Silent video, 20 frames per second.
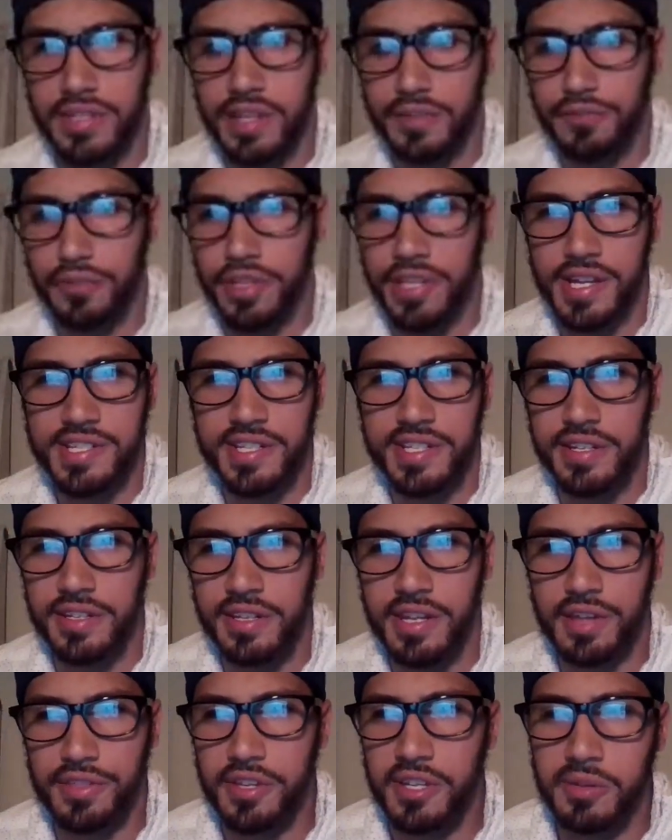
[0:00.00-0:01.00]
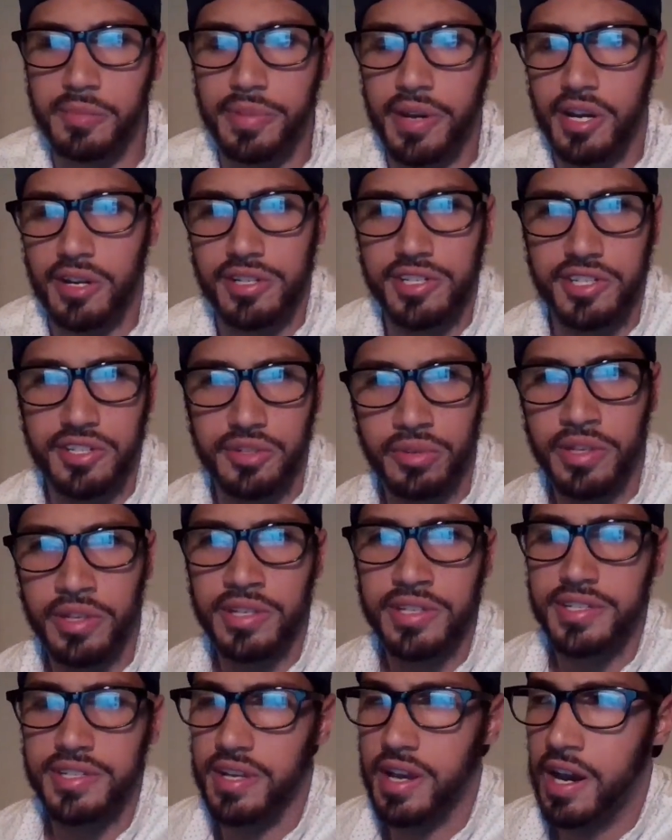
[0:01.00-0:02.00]
definitely doesn't, nothing compares to
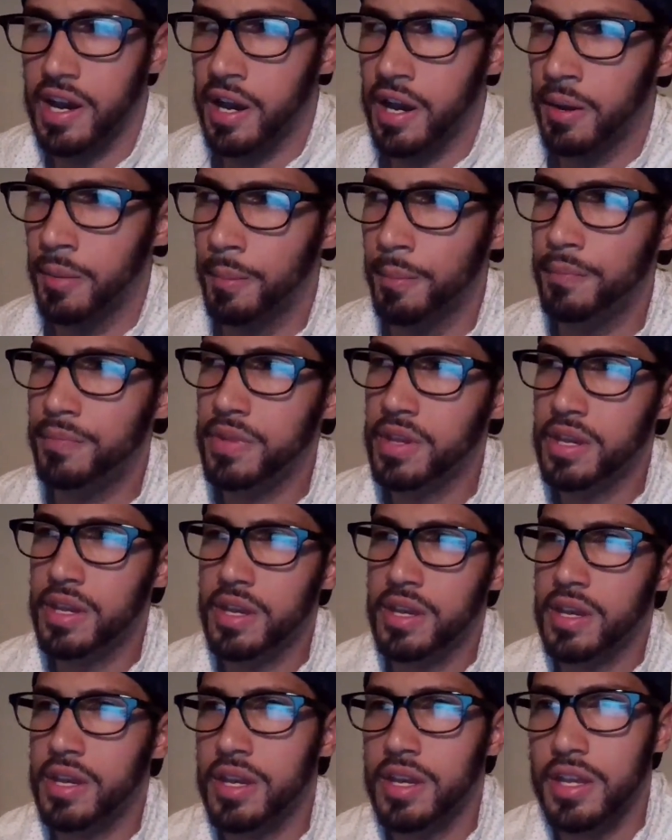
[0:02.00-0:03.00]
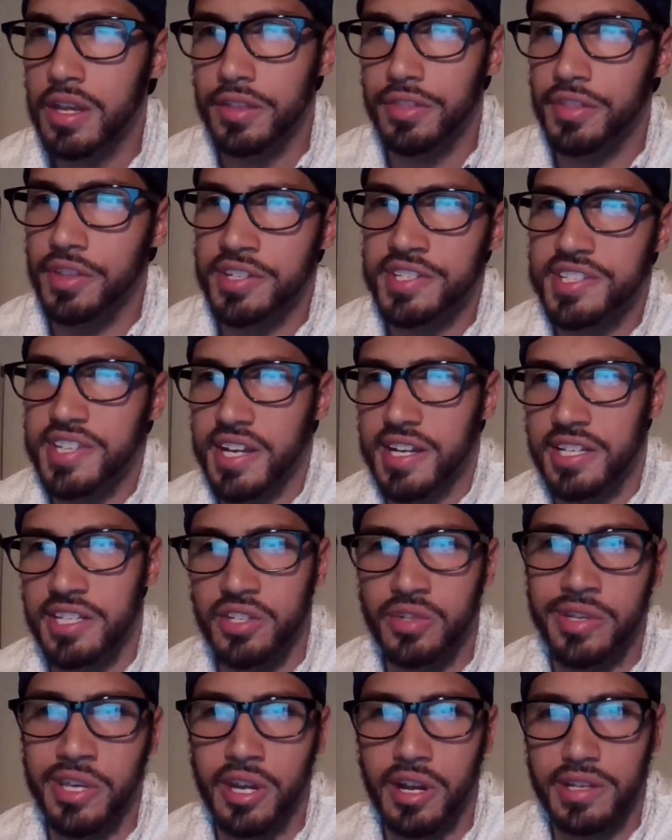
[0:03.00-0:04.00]
this. Um, The second
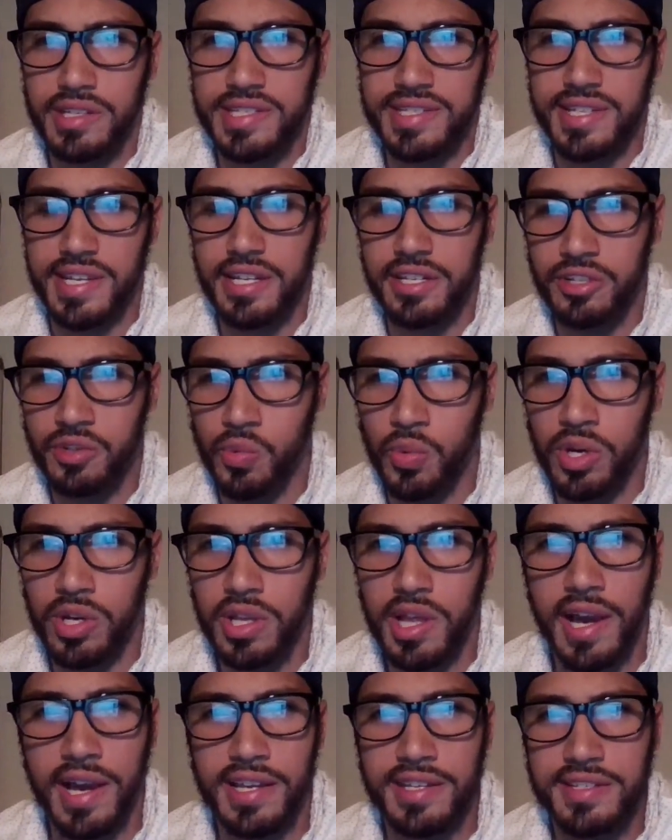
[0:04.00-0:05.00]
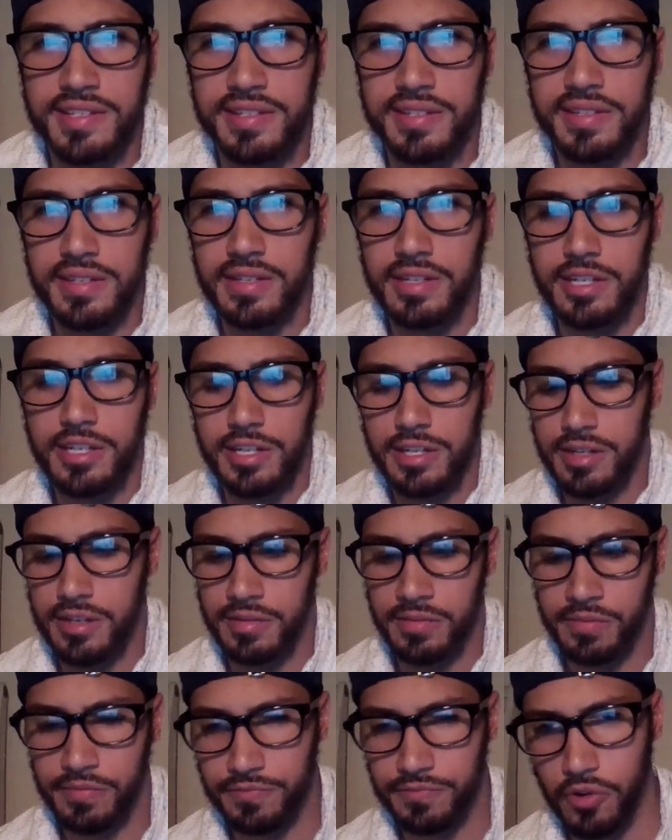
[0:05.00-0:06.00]
you get on set, you realize,
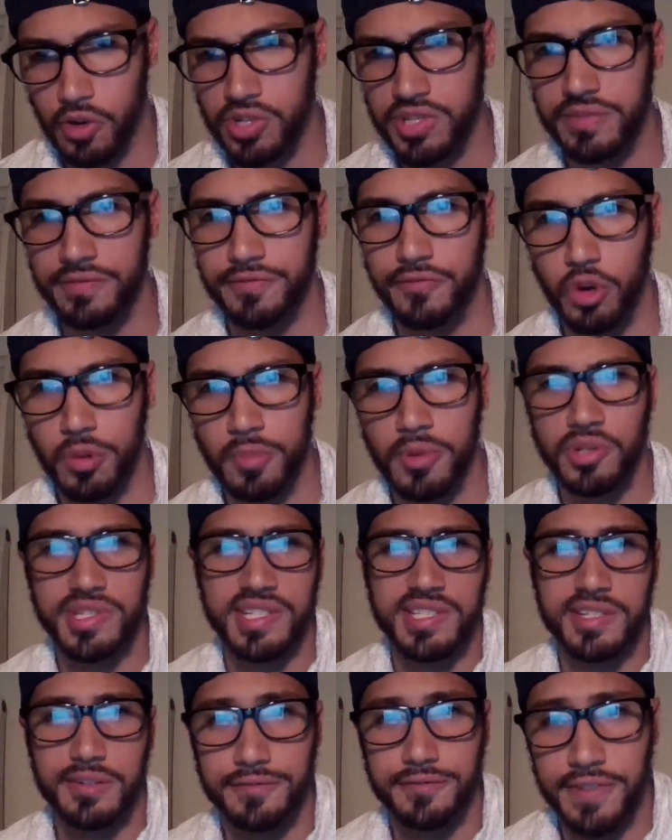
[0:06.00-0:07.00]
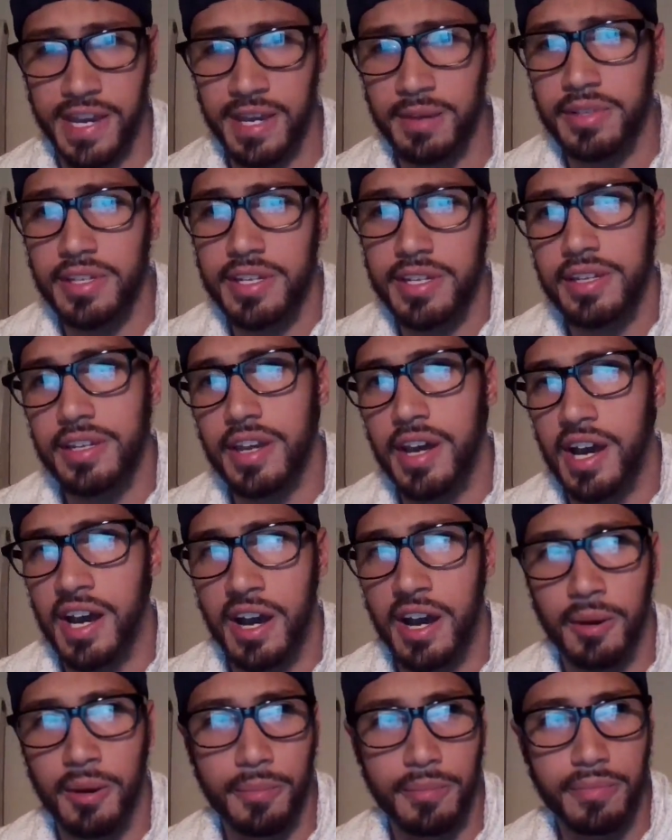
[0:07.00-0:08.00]
first and foremost, it's a family,
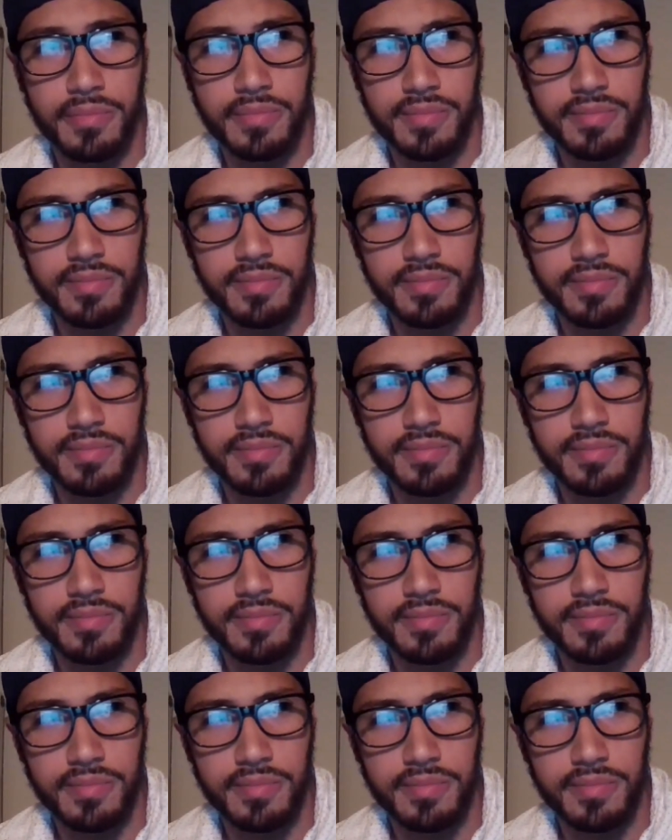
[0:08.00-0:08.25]
um,